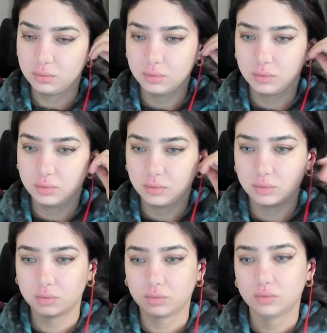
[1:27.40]

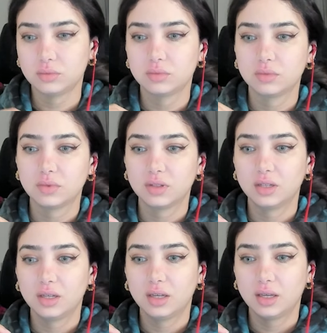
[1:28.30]

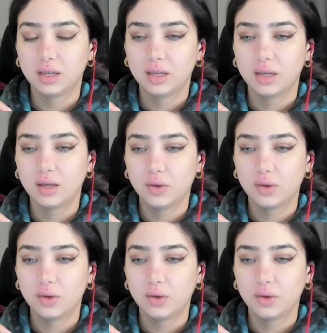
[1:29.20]
Nobody speaks.